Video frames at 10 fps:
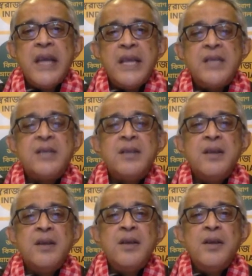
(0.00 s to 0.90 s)
is
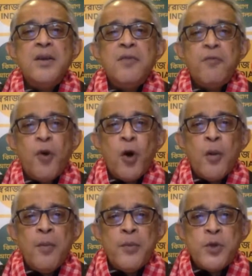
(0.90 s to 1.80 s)

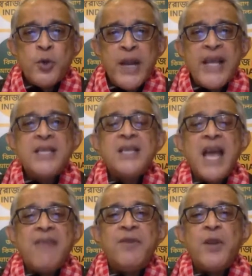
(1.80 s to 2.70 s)
for today's
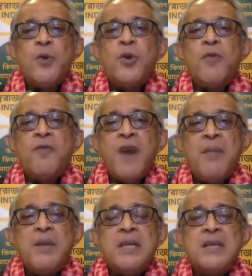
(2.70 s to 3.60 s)
livelihood of
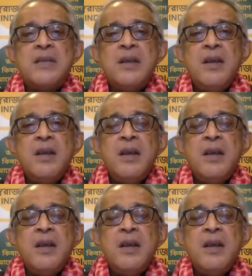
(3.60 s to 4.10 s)
farmers